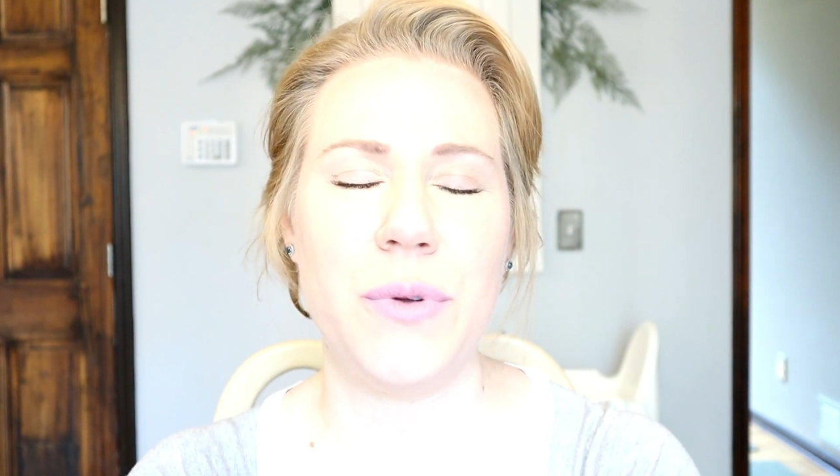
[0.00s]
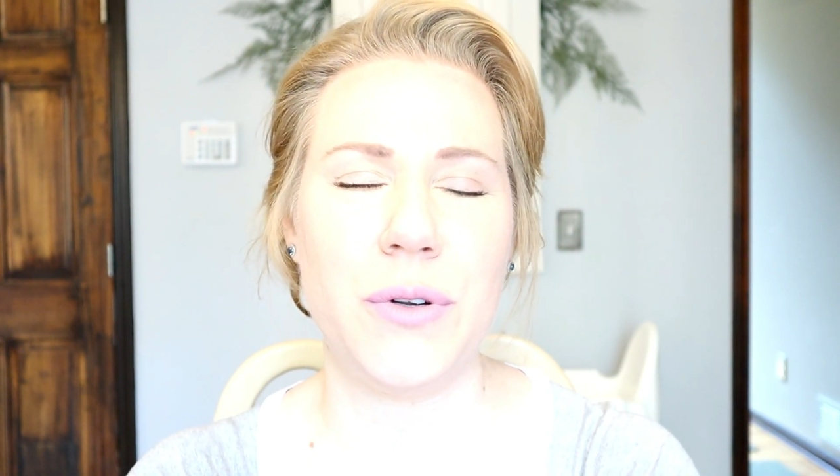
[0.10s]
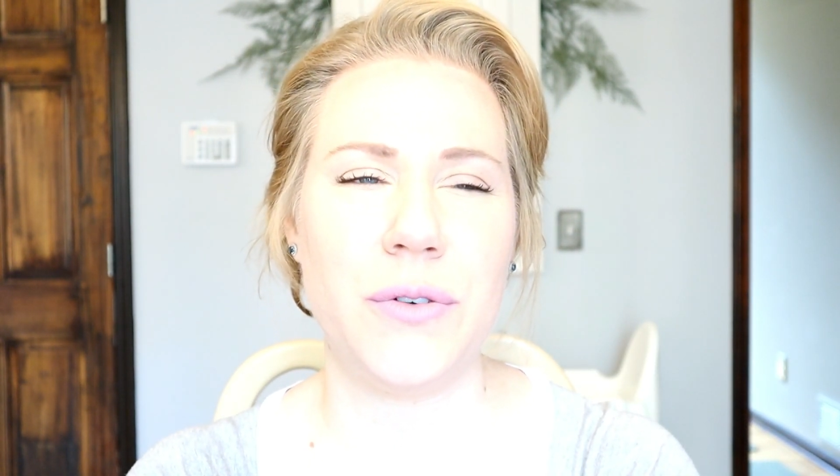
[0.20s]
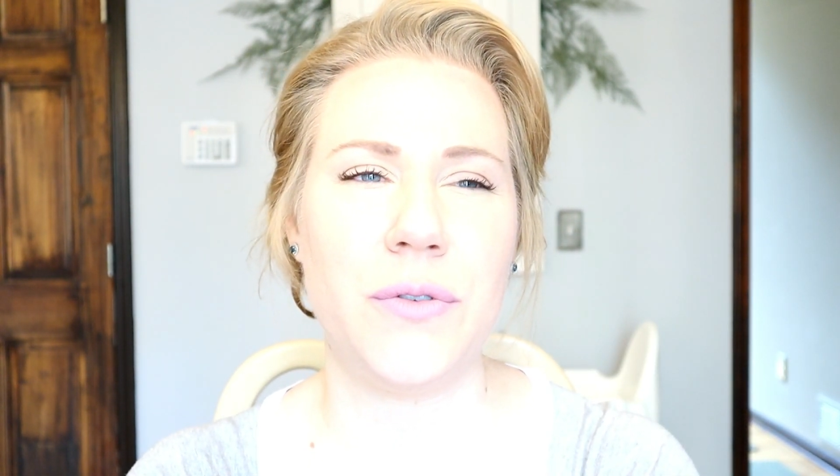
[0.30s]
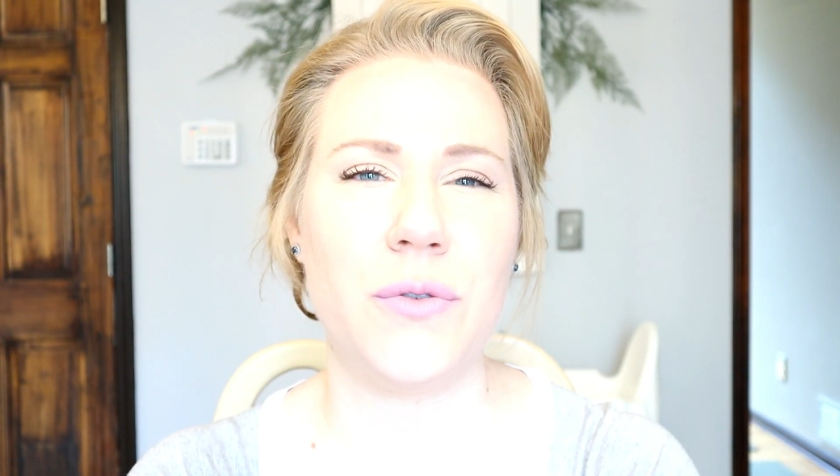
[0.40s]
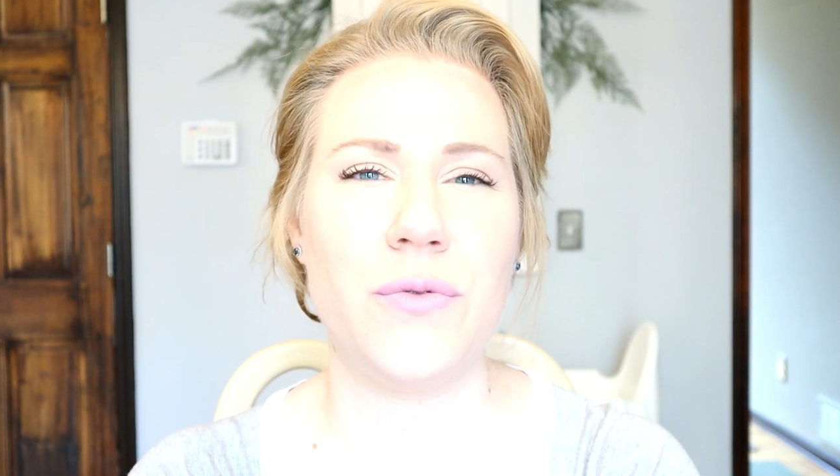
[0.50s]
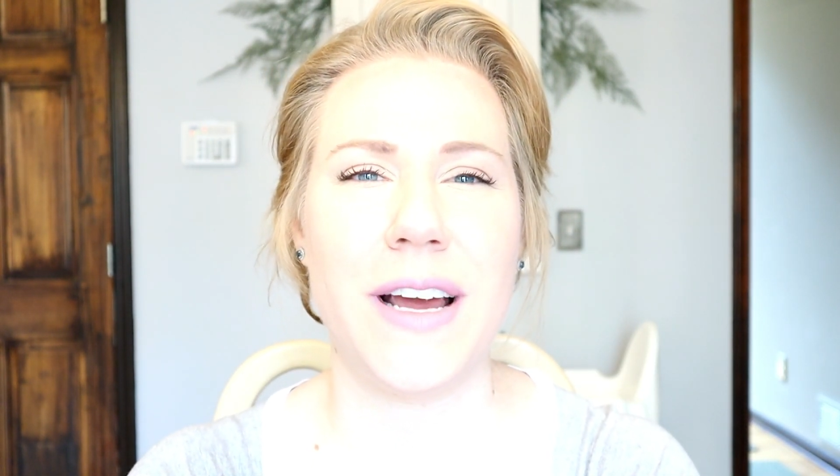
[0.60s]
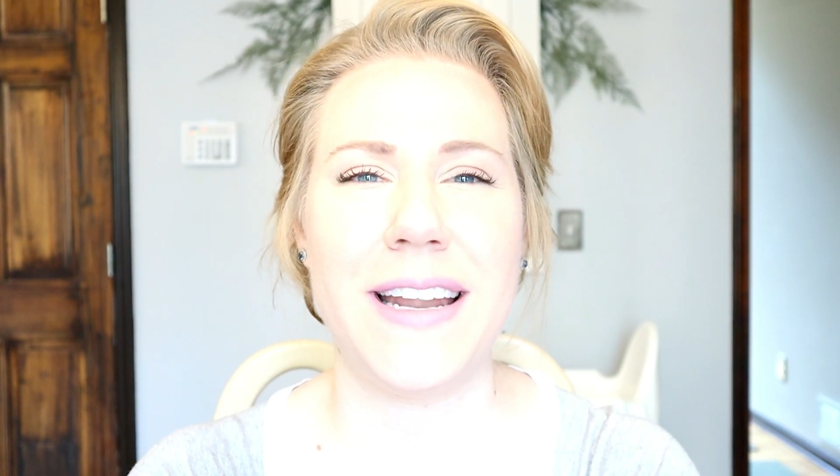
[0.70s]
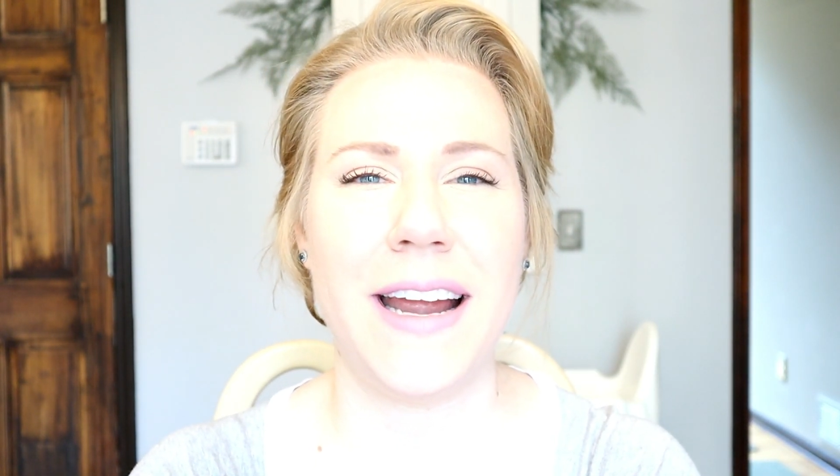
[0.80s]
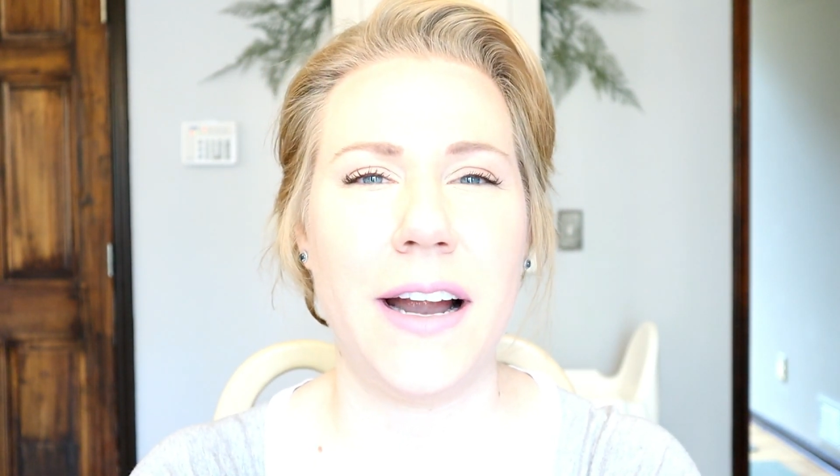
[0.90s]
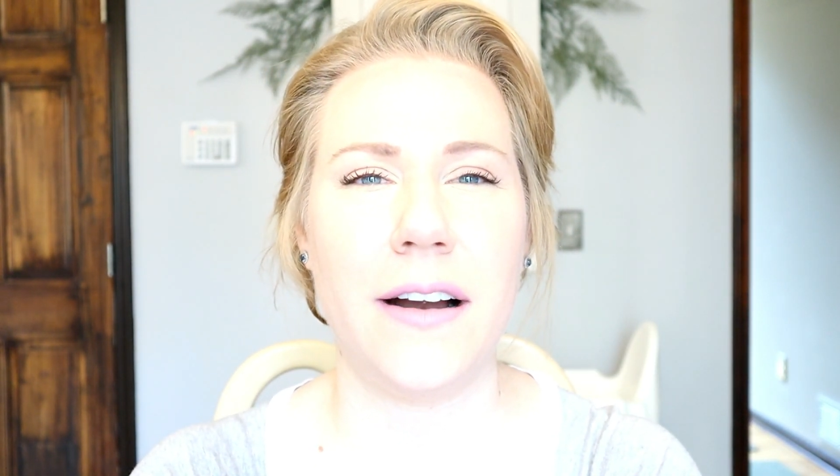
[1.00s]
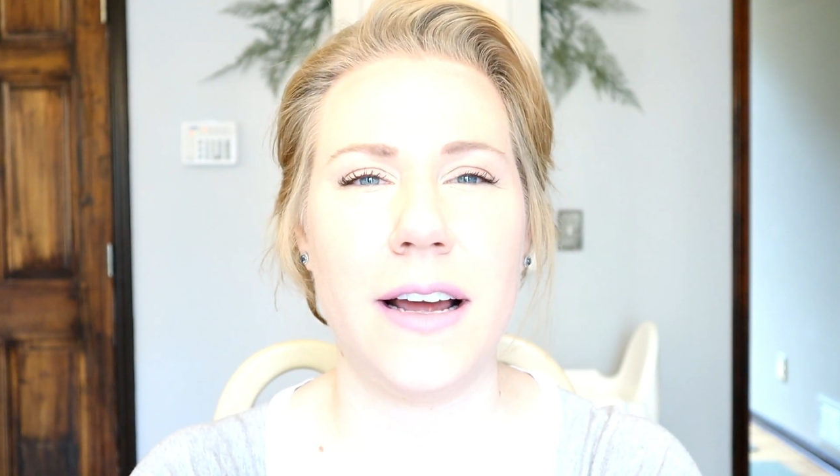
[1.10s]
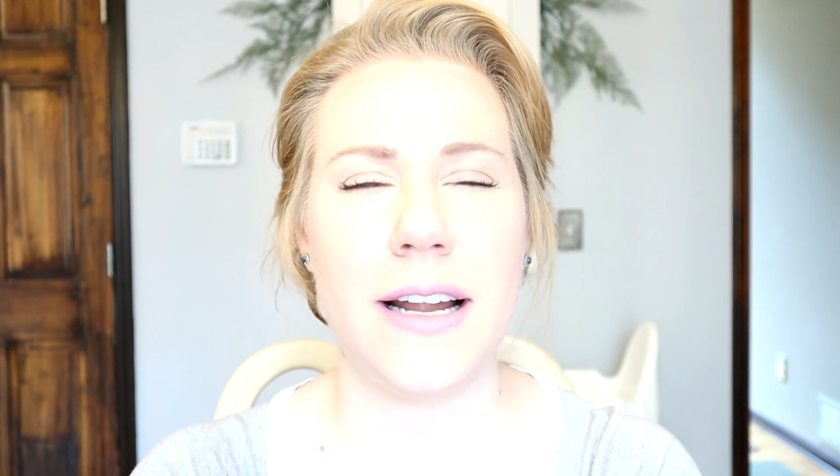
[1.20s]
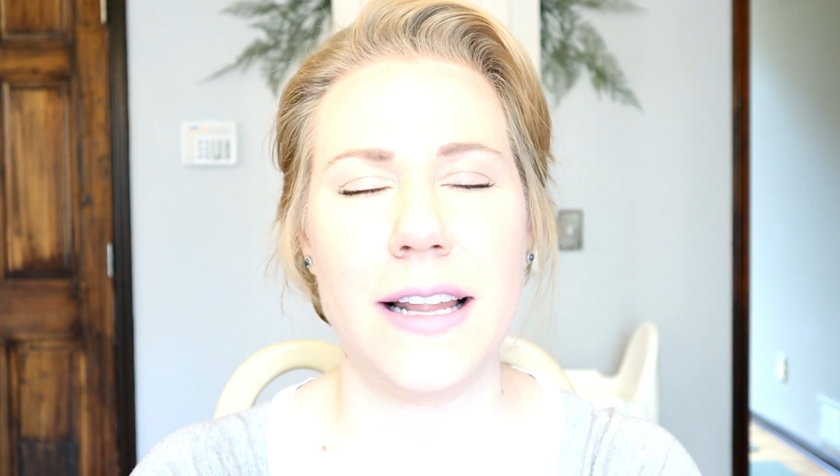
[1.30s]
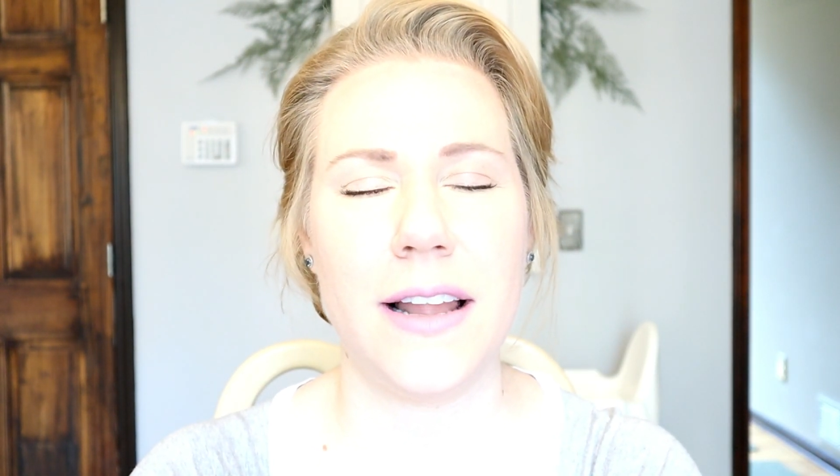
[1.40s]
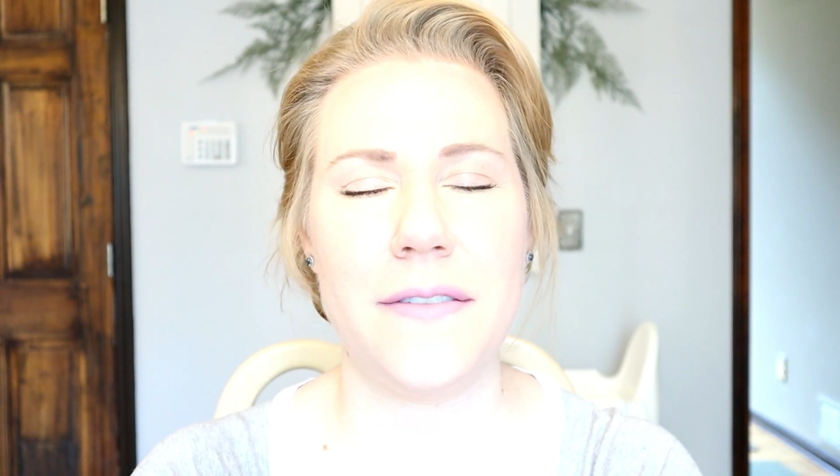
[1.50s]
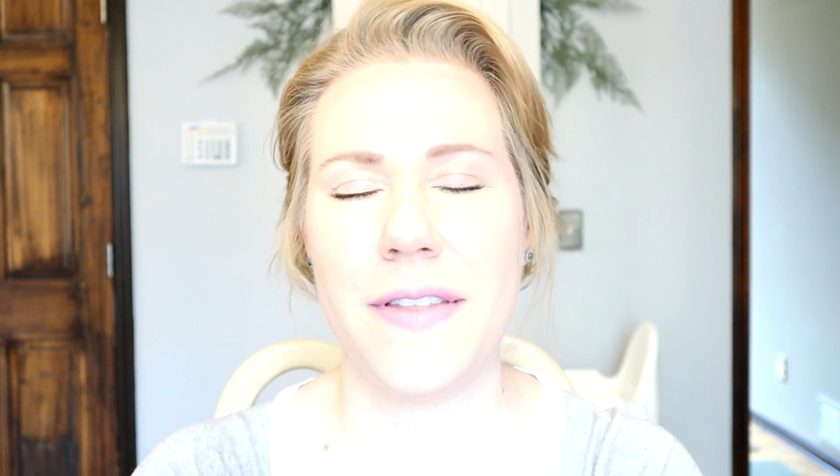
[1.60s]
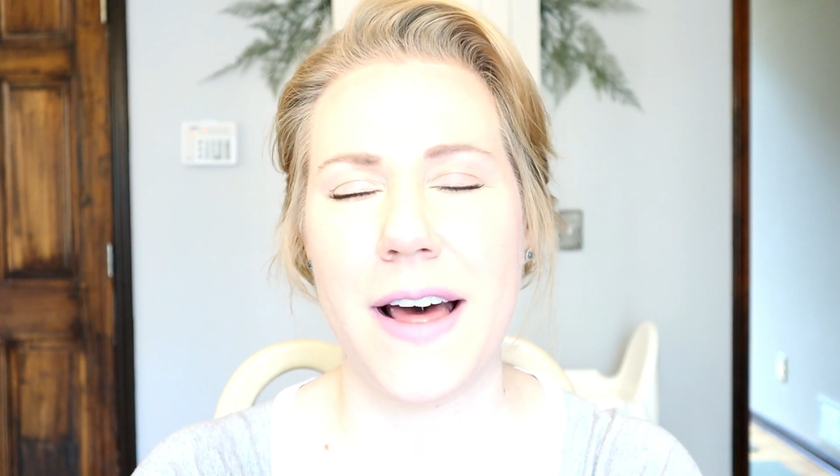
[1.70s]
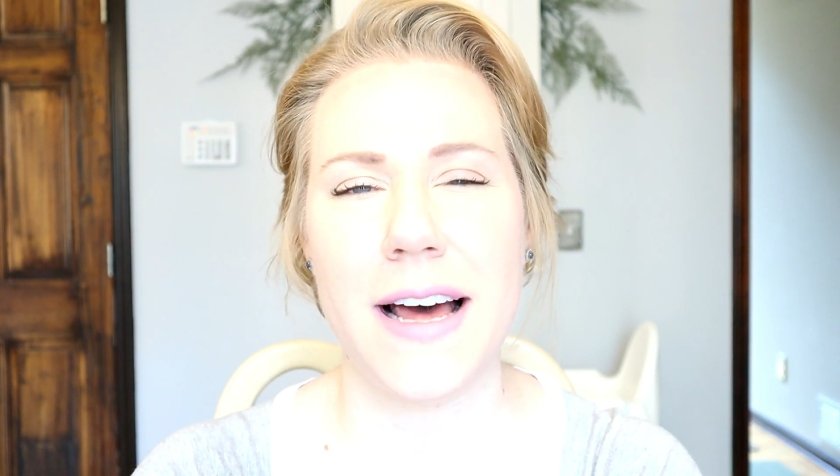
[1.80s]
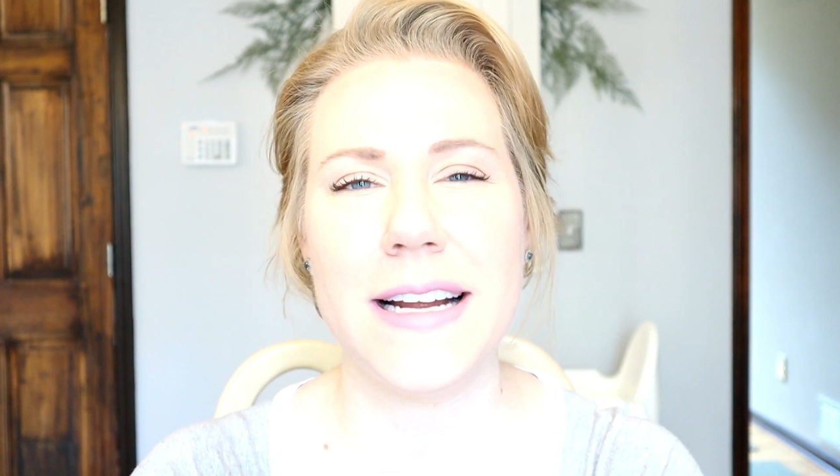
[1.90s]
beautiful red hair, and I
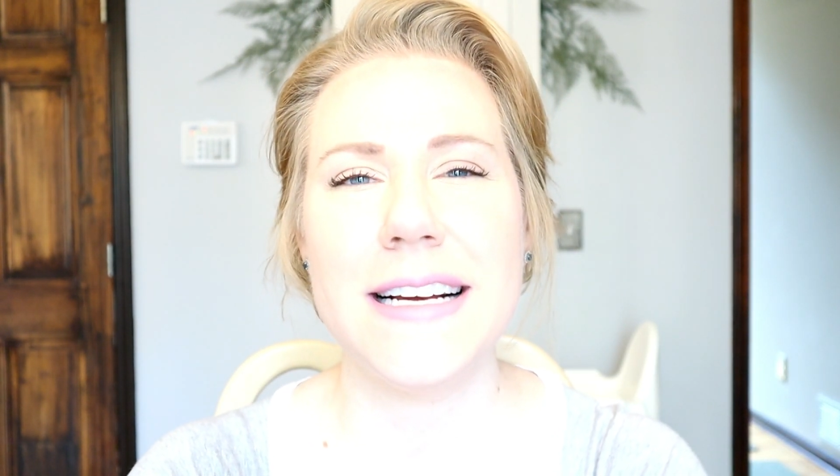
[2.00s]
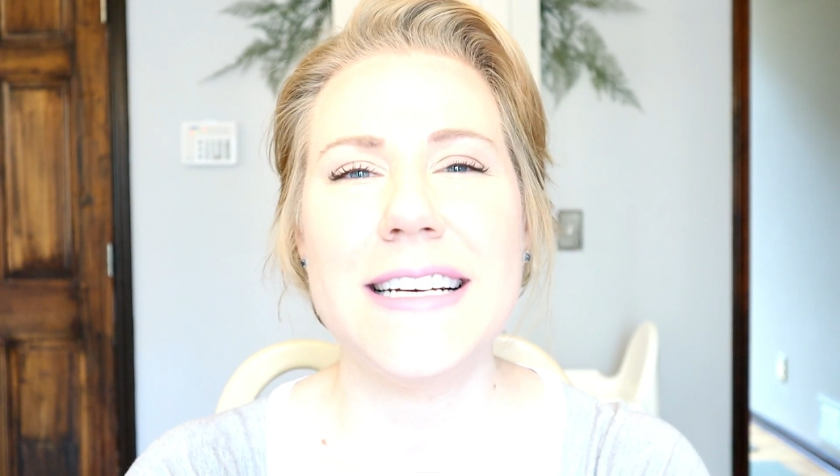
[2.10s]
love that.